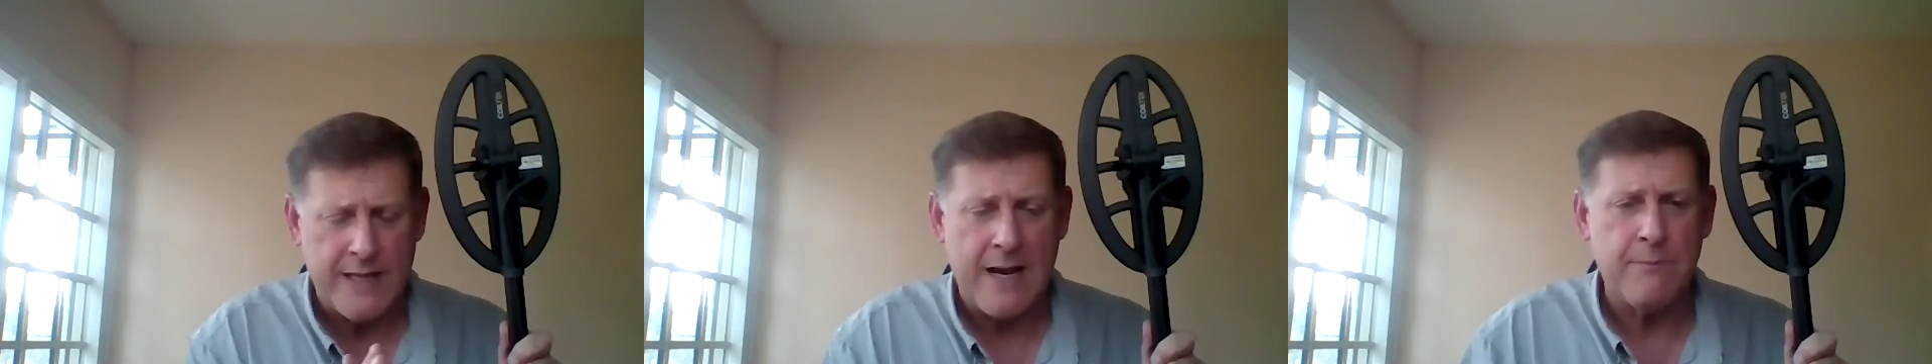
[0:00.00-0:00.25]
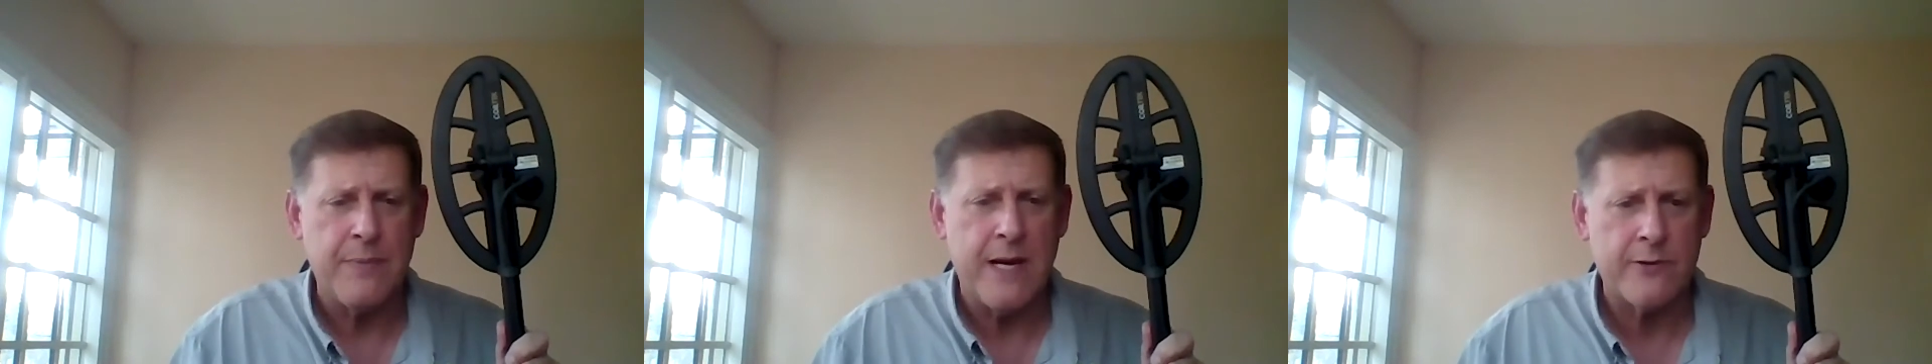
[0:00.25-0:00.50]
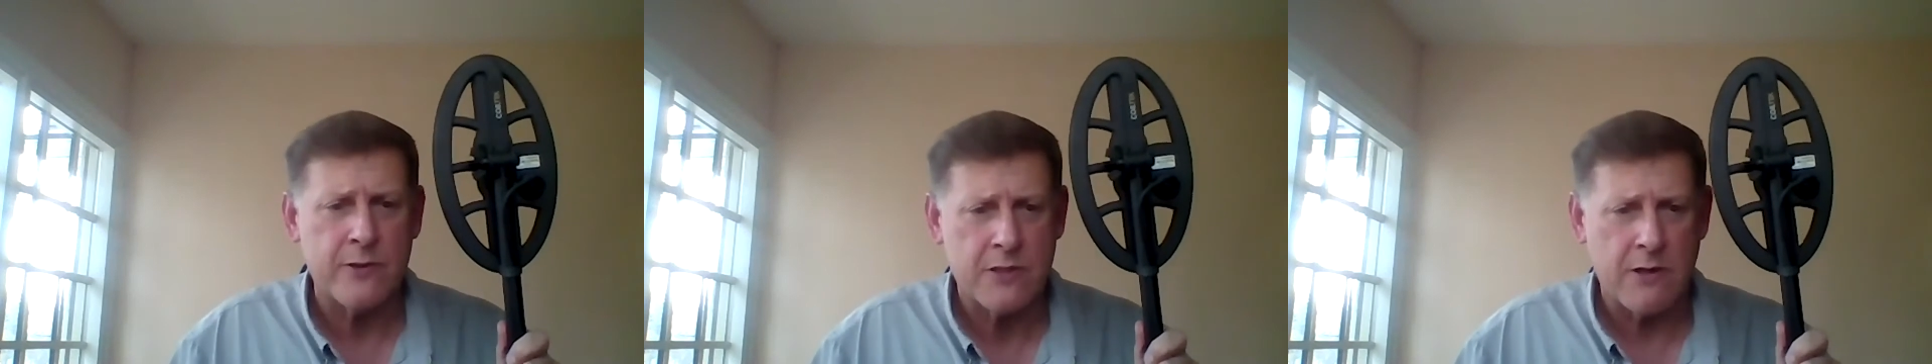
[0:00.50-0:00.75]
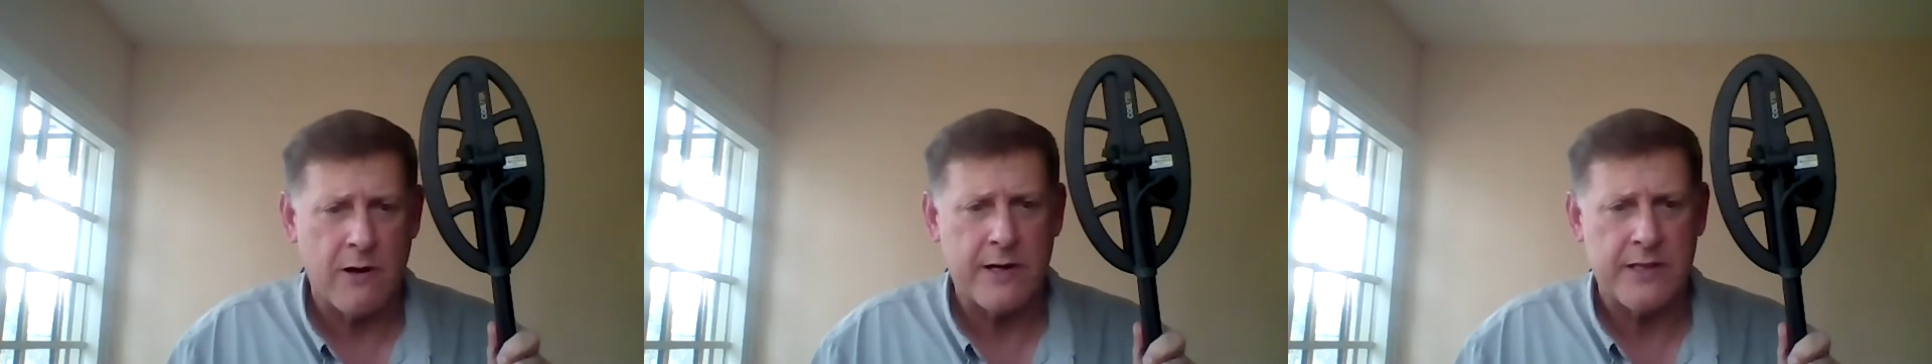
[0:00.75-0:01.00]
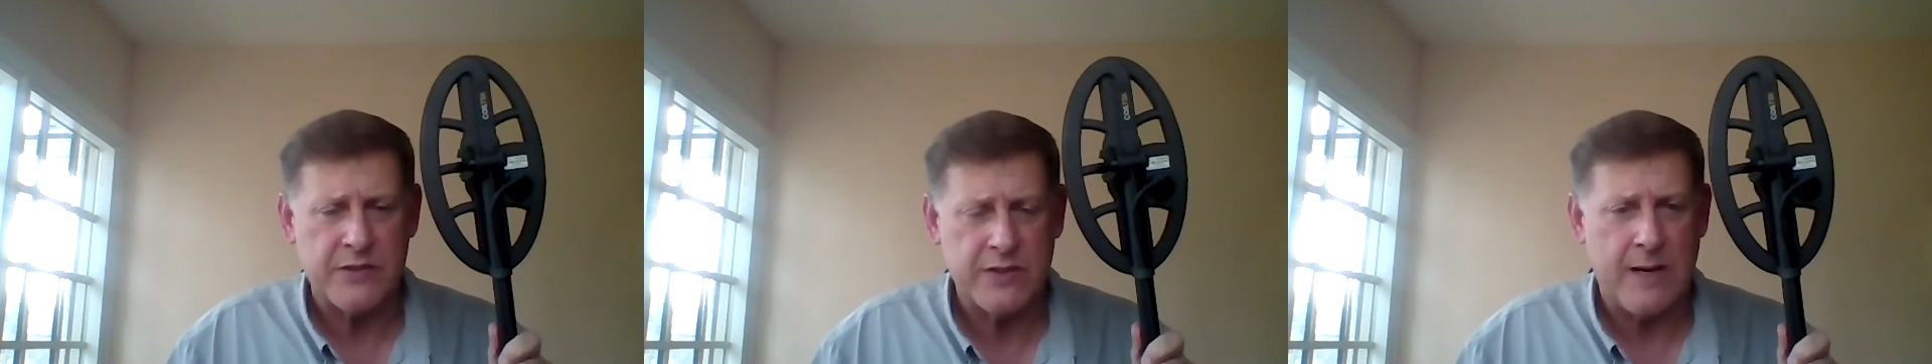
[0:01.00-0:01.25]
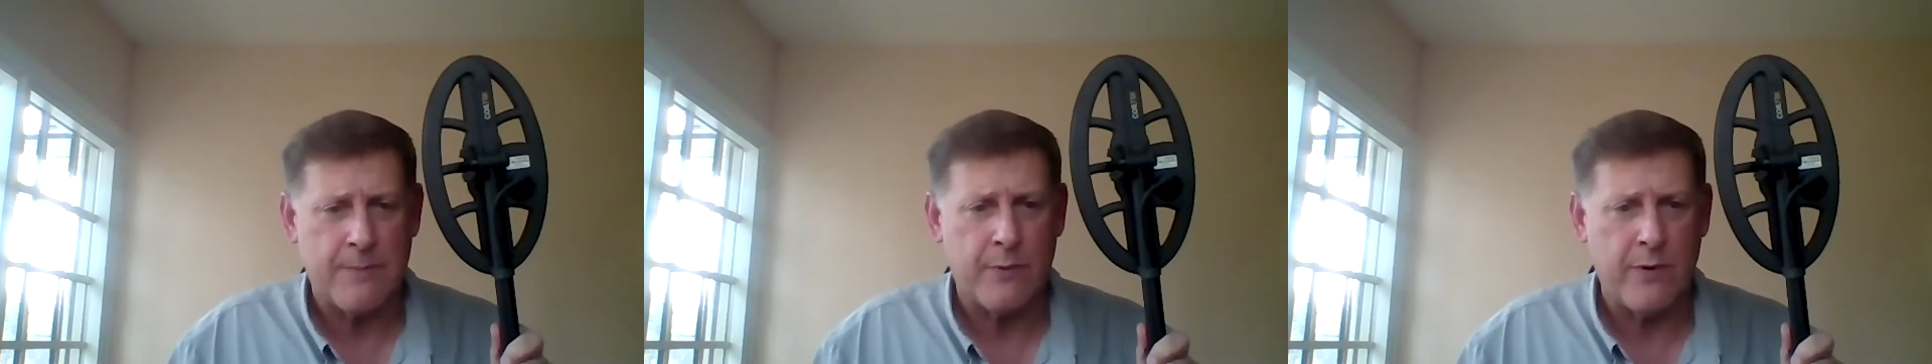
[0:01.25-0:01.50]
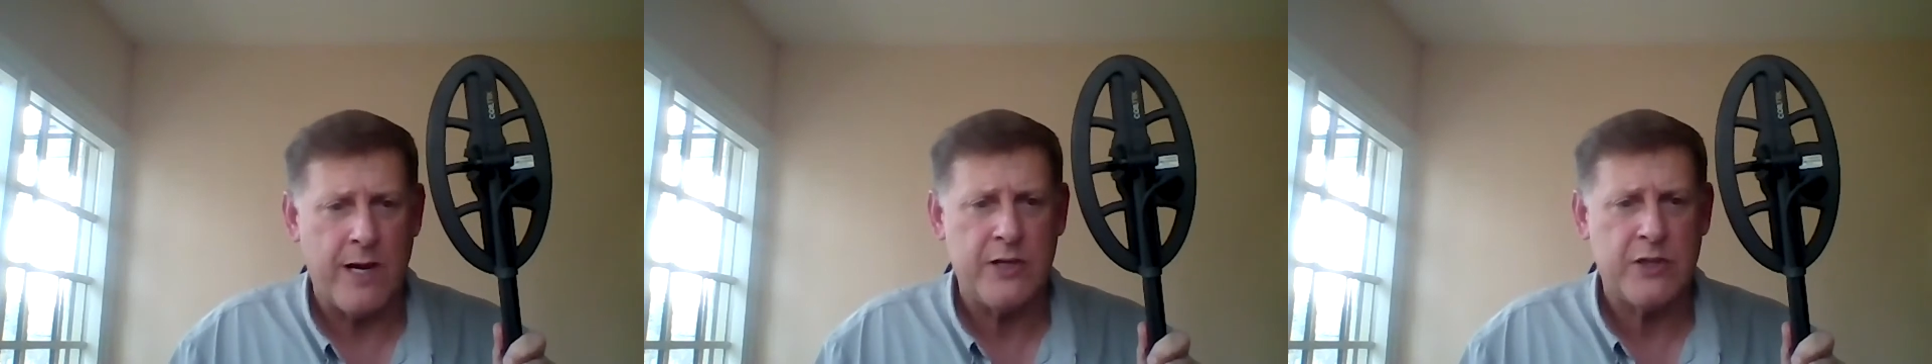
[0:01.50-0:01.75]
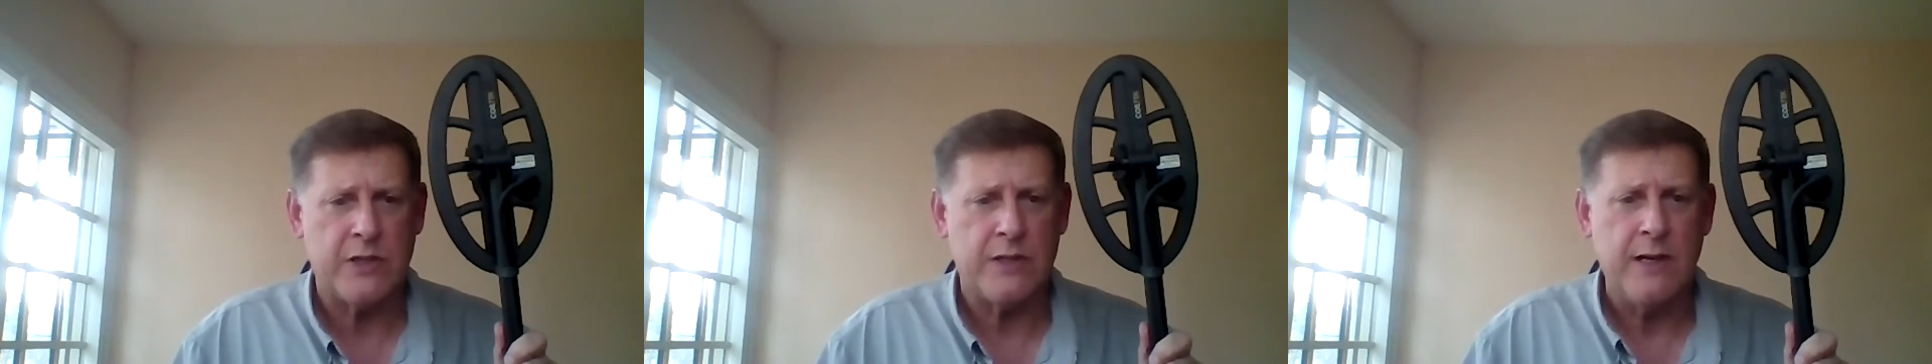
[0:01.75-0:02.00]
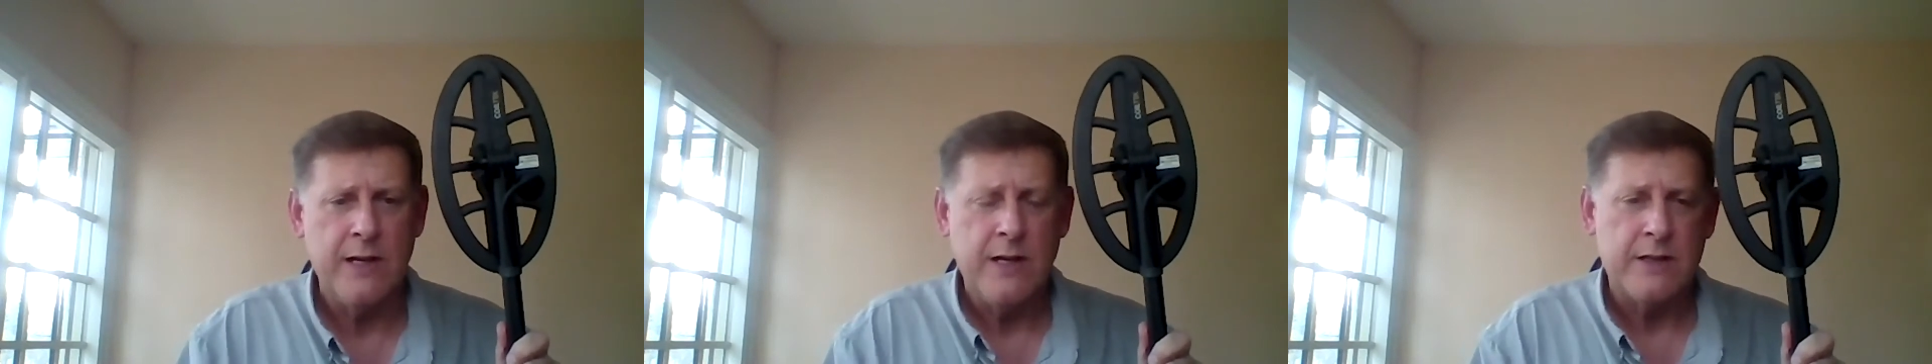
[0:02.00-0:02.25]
that better target separation